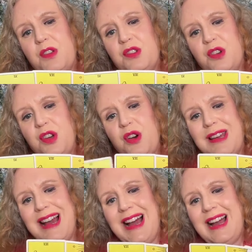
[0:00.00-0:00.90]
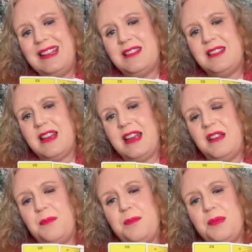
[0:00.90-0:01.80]
So your guides are
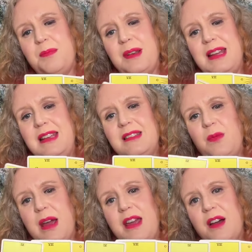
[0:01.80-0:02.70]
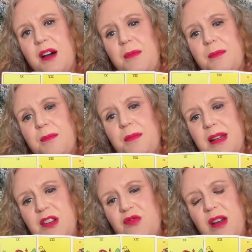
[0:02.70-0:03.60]
saying, please wake up,
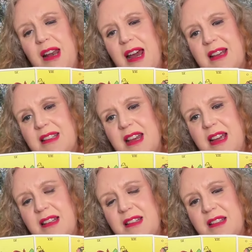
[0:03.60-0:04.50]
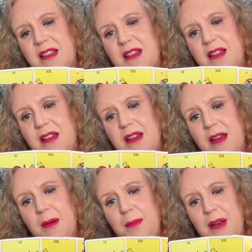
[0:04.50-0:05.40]
please realize this,
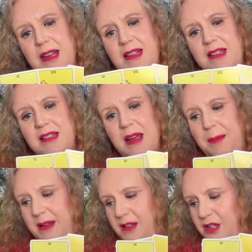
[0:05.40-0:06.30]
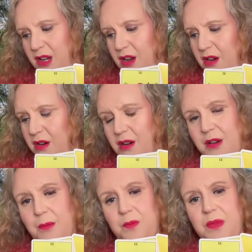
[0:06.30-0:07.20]
please step into your
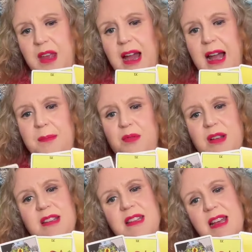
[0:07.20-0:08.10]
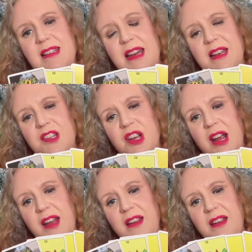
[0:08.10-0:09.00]
high priestess
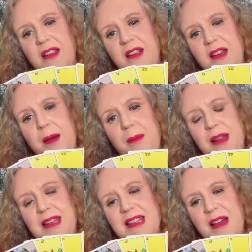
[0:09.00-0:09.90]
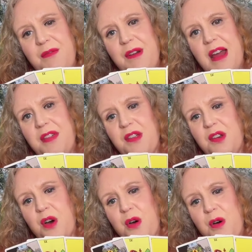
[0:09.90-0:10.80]
energy, please have faith and
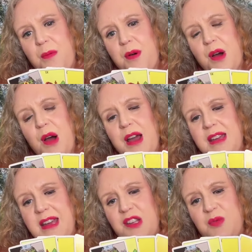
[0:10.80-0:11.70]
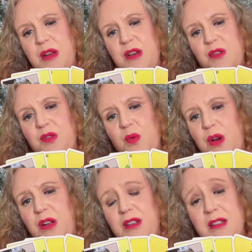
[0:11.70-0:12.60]
hope. Yes, we know the
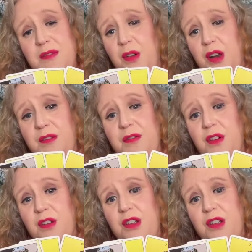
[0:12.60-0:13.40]
world is full of